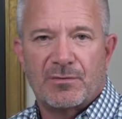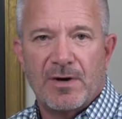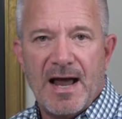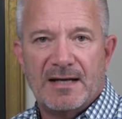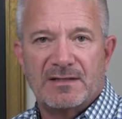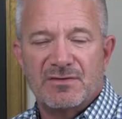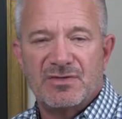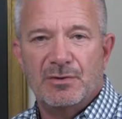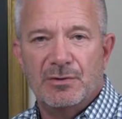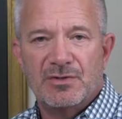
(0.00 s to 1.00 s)
for active
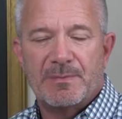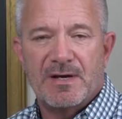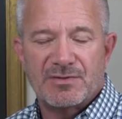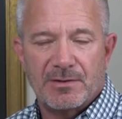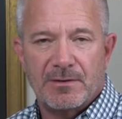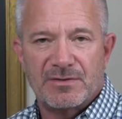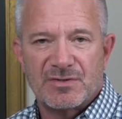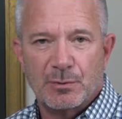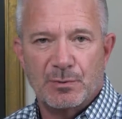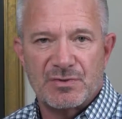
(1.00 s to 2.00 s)
shooters based on all the
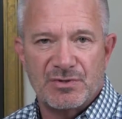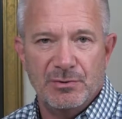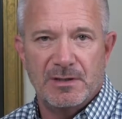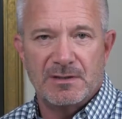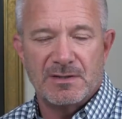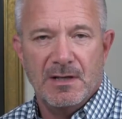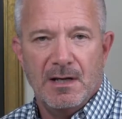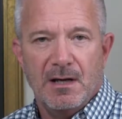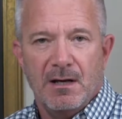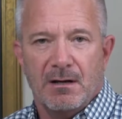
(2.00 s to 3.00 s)
school shootings.
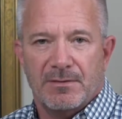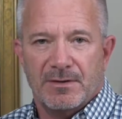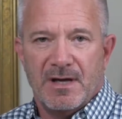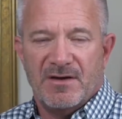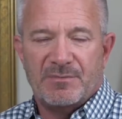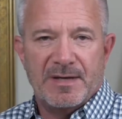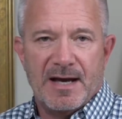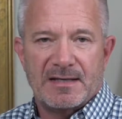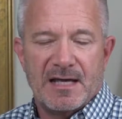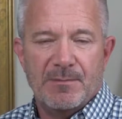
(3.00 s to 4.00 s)
The
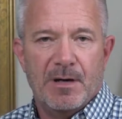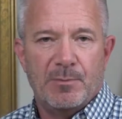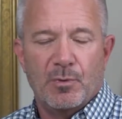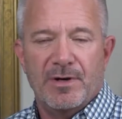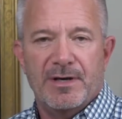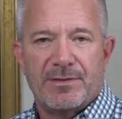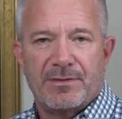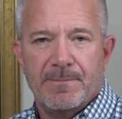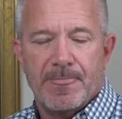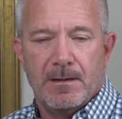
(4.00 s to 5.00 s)
FBI came up
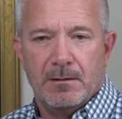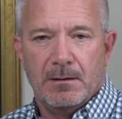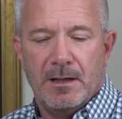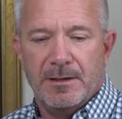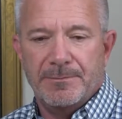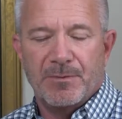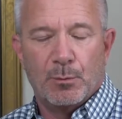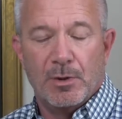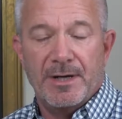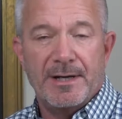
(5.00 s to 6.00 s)
with
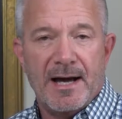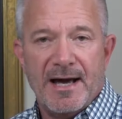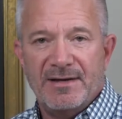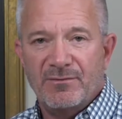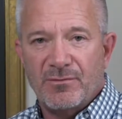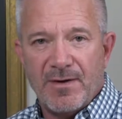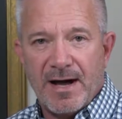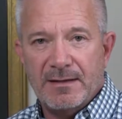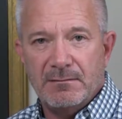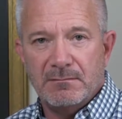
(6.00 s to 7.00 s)
run, hide, and
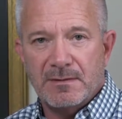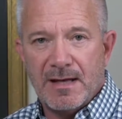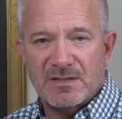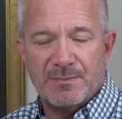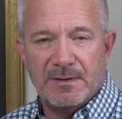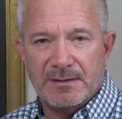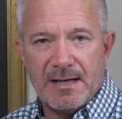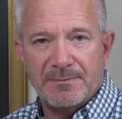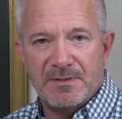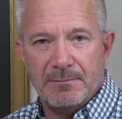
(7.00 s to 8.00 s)
fight. That's been
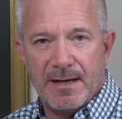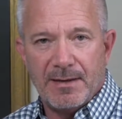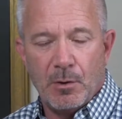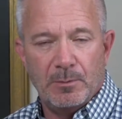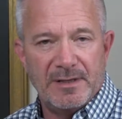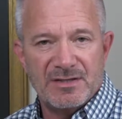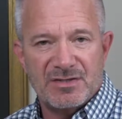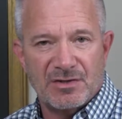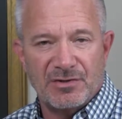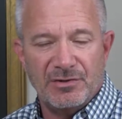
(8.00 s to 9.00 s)
adopted by the Homeland
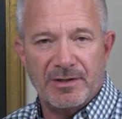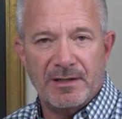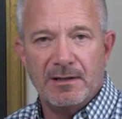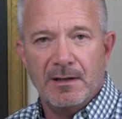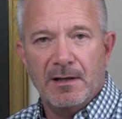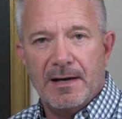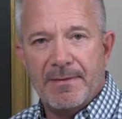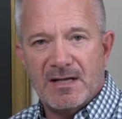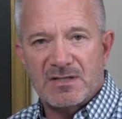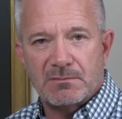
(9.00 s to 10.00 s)
Security, and
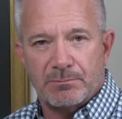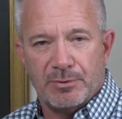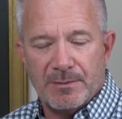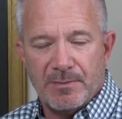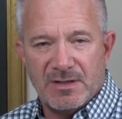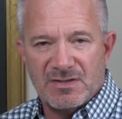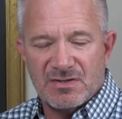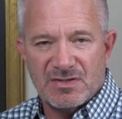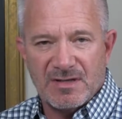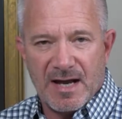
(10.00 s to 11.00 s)
that's pretty much the
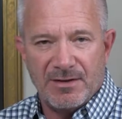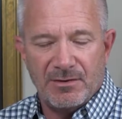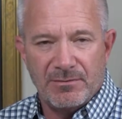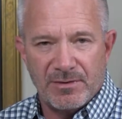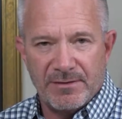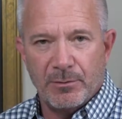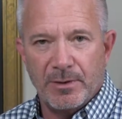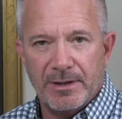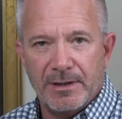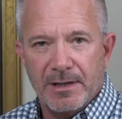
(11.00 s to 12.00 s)
standard for
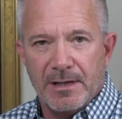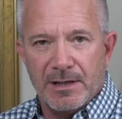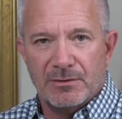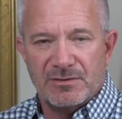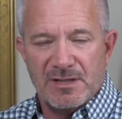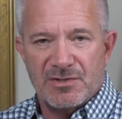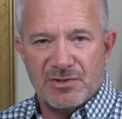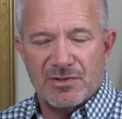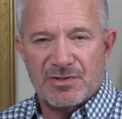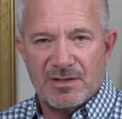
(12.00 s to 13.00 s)
everywhere. You know,
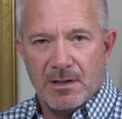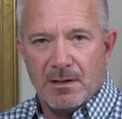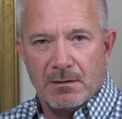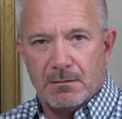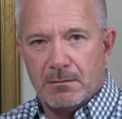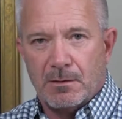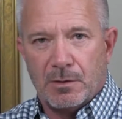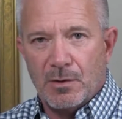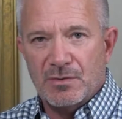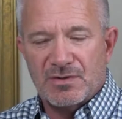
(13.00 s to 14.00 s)
teachers
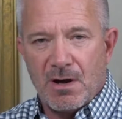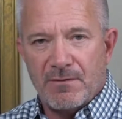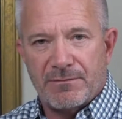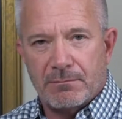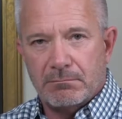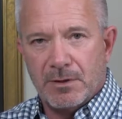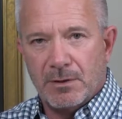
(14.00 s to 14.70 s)
close off,